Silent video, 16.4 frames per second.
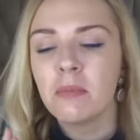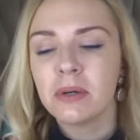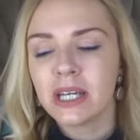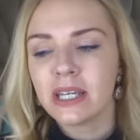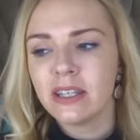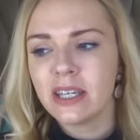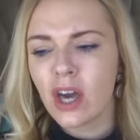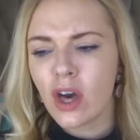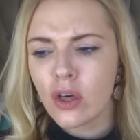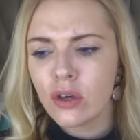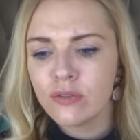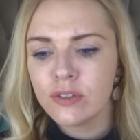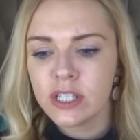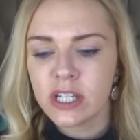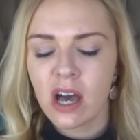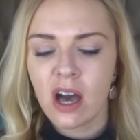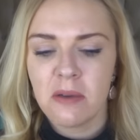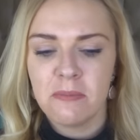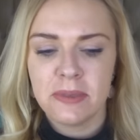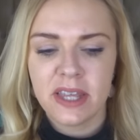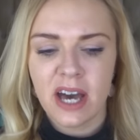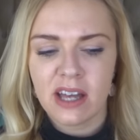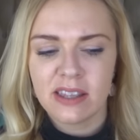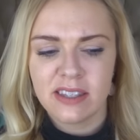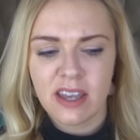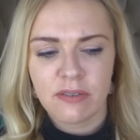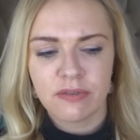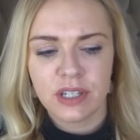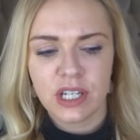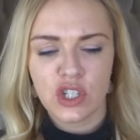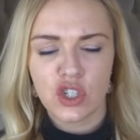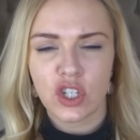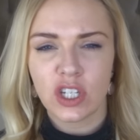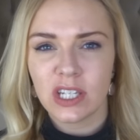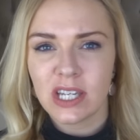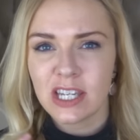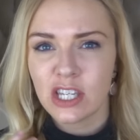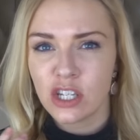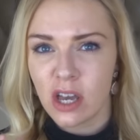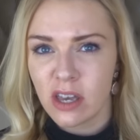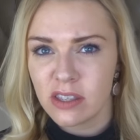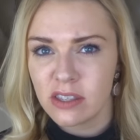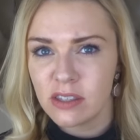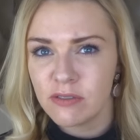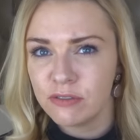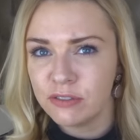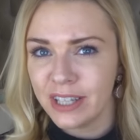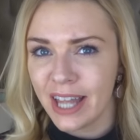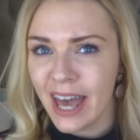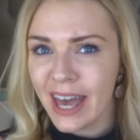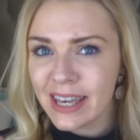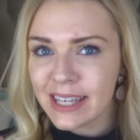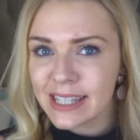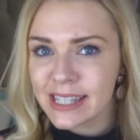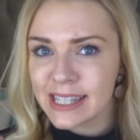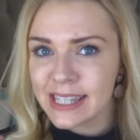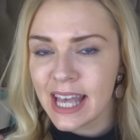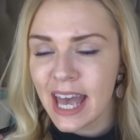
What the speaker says: But I think over time that definition does flex,